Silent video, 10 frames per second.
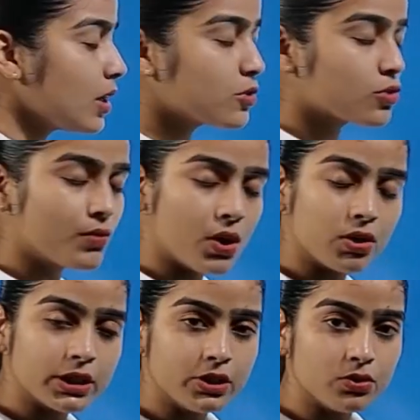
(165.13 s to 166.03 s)
So we
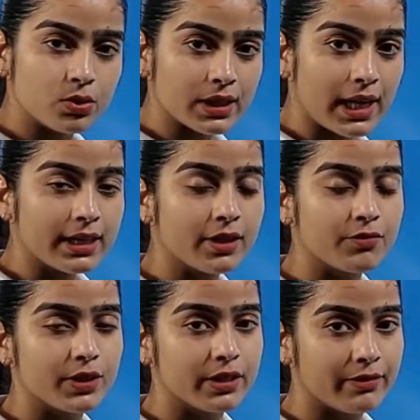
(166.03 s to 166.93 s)
already know that if
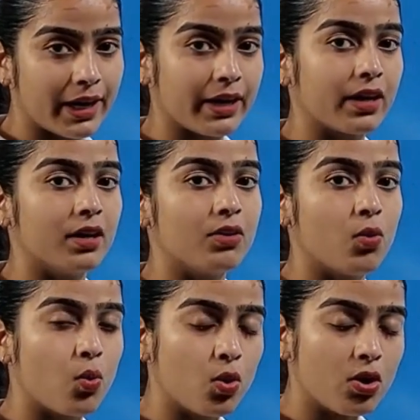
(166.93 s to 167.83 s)
we divide a
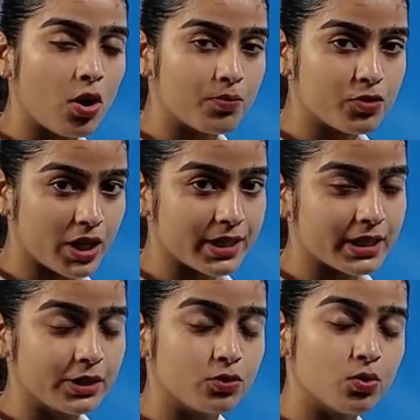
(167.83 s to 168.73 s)
whole object
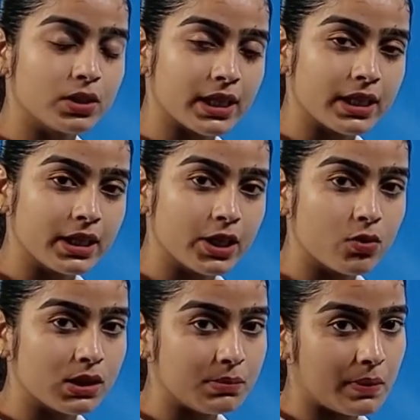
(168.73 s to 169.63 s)
into 10
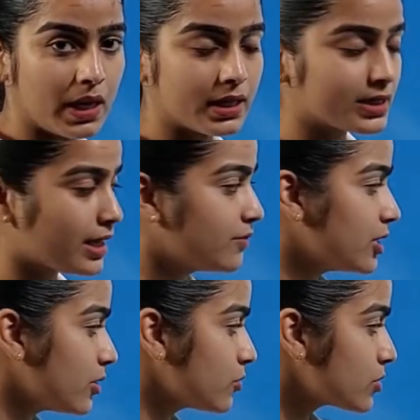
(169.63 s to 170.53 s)
equal parts and we
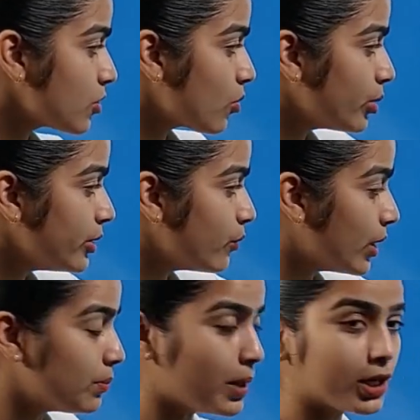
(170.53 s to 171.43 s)
are using only
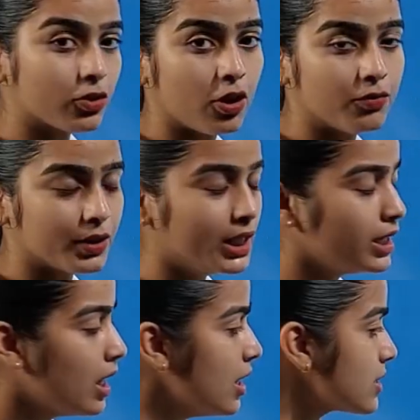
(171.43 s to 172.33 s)
one part of it,
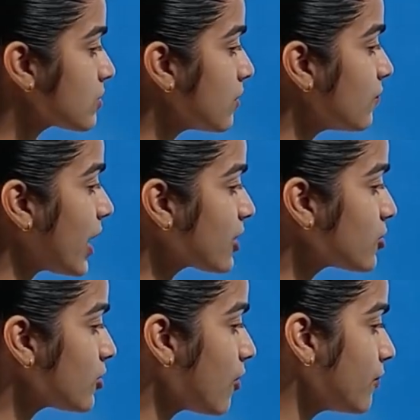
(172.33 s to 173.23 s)
so the
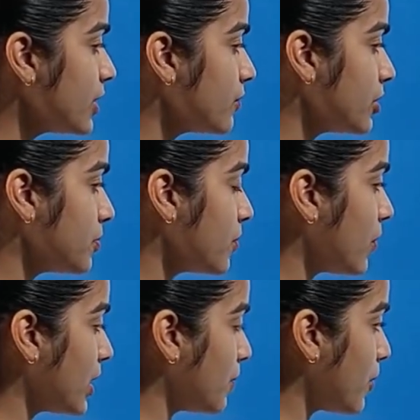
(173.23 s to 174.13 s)
fraction of it will be
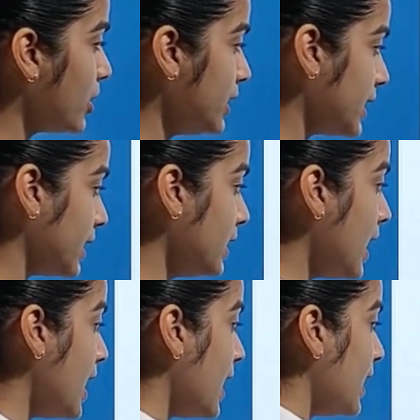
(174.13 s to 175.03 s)
1/10.
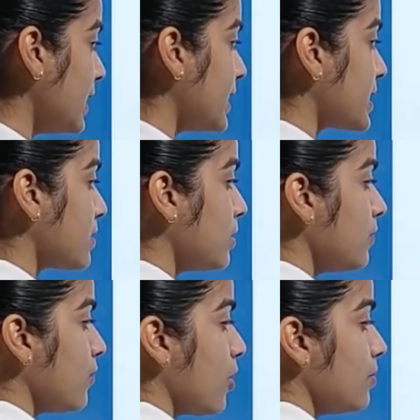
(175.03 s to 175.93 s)
In decimal
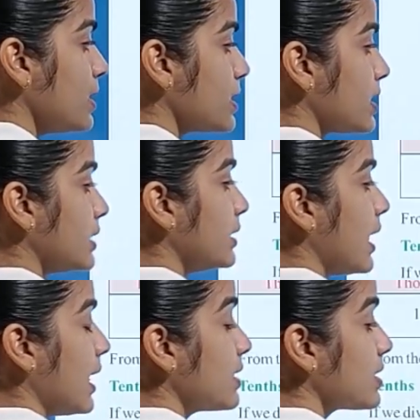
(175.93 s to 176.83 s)
form is written
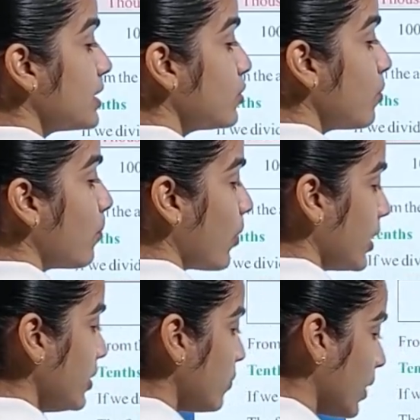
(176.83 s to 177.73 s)
as
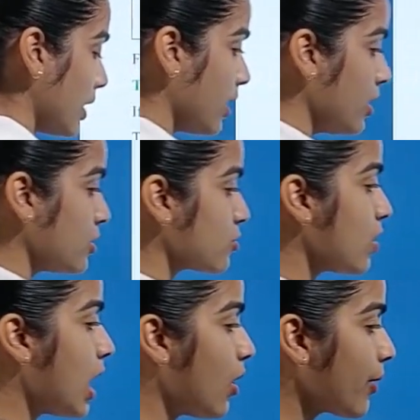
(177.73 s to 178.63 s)
0.1. So
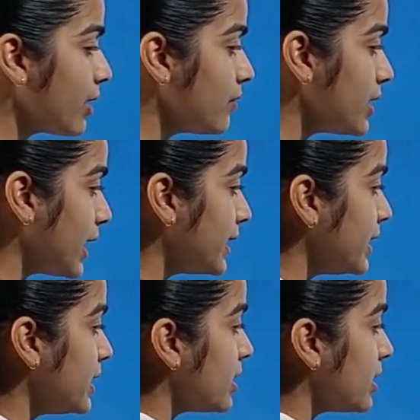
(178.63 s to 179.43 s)
how can we write it?